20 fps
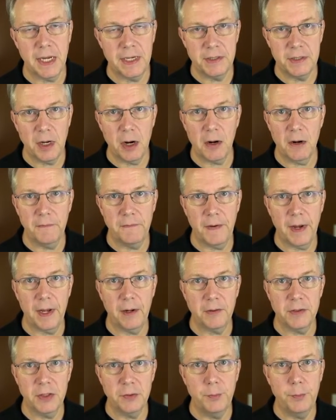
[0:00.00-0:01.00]
a Docker
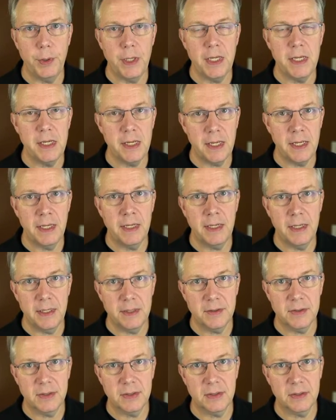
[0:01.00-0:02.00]
file to be in
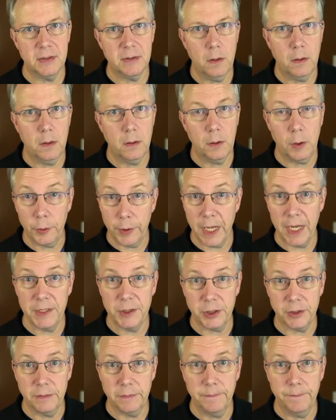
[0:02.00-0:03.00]
its
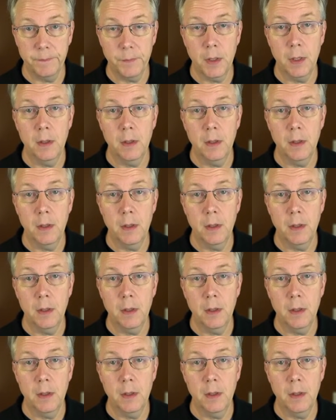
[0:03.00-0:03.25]
location.